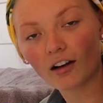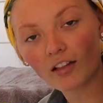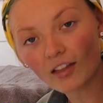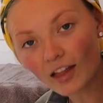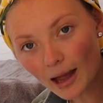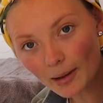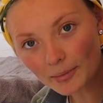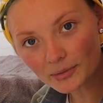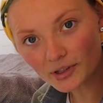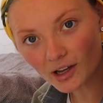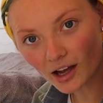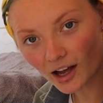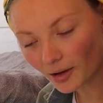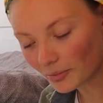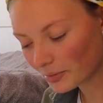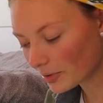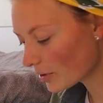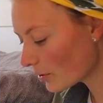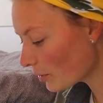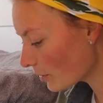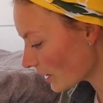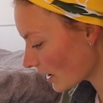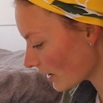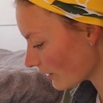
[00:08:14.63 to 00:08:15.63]
on a laptop,
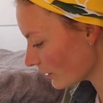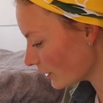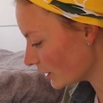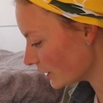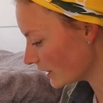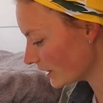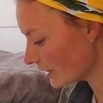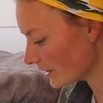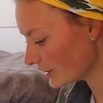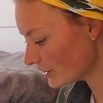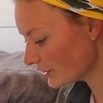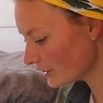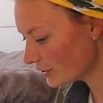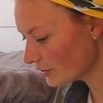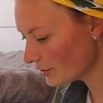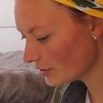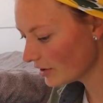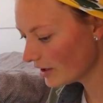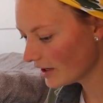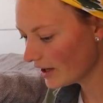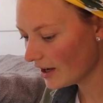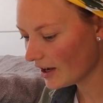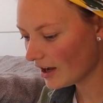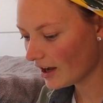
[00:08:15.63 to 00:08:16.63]
whatever you need to do,
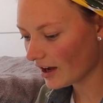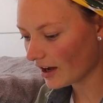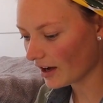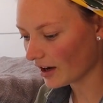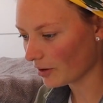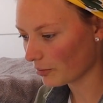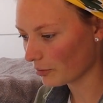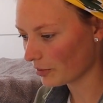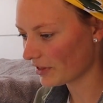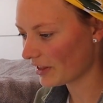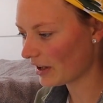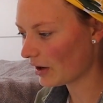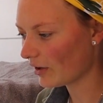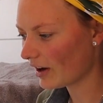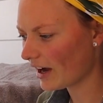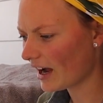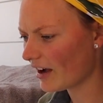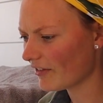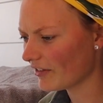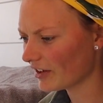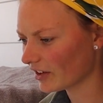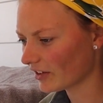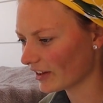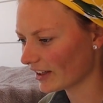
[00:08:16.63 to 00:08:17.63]
without
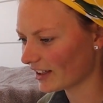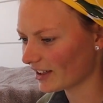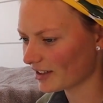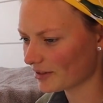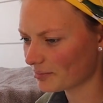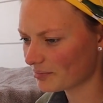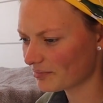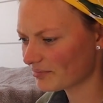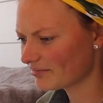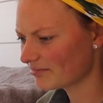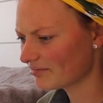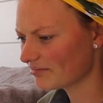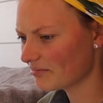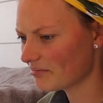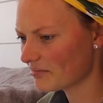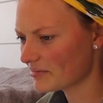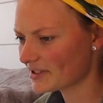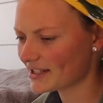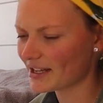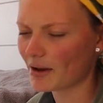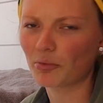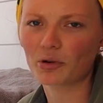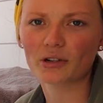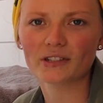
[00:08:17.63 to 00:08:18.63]
having like a
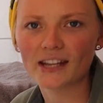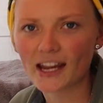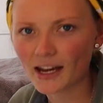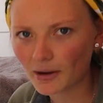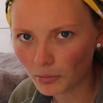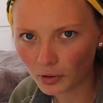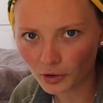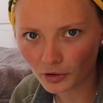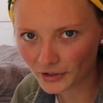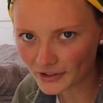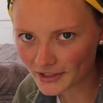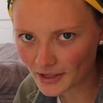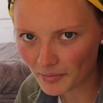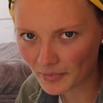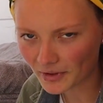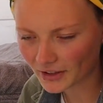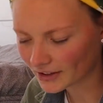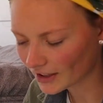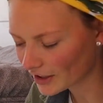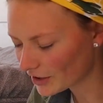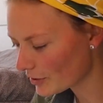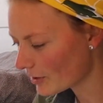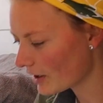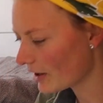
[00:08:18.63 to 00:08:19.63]
separate table or
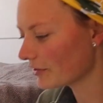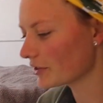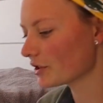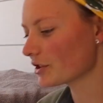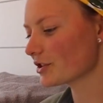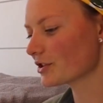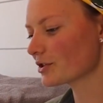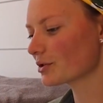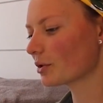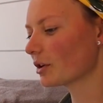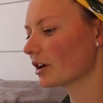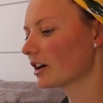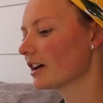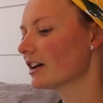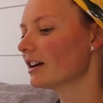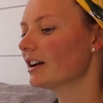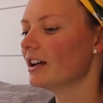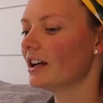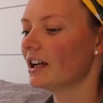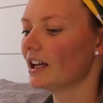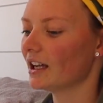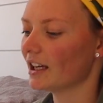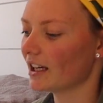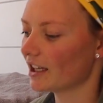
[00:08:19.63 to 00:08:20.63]
something that you have to store,
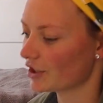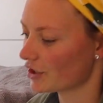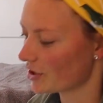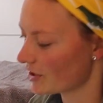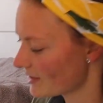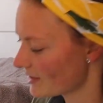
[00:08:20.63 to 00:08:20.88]
and it